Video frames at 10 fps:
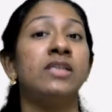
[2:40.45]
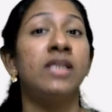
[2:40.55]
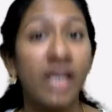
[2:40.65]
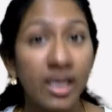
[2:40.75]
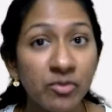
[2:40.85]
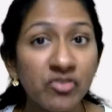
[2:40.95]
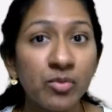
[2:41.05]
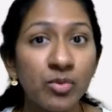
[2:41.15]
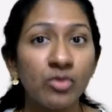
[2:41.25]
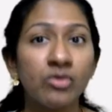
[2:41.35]
the name of
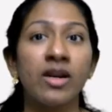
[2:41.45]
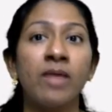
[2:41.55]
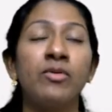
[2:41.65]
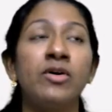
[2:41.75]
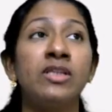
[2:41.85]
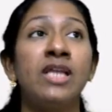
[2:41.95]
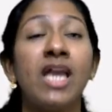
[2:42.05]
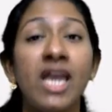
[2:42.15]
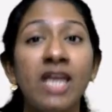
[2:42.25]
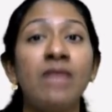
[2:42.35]
the programmer, the
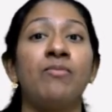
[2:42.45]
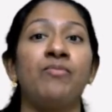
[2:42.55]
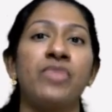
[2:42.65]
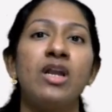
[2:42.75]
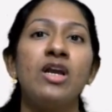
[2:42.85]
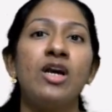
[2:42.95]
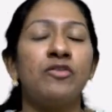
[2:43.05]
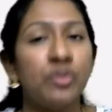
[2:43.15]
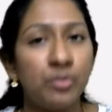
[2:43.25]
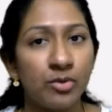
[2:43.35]
aim
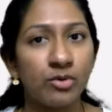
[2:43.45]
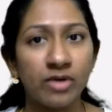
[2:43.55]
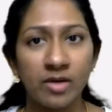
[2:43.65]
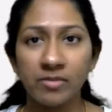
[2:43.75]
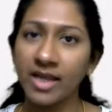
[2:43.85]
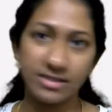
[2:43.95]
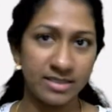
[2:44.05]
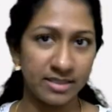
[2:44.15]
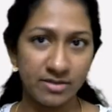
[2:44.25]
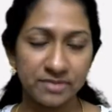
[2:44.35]
of the program,
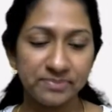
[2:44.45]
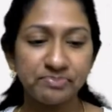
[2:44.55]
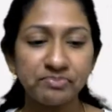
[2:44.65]
etc.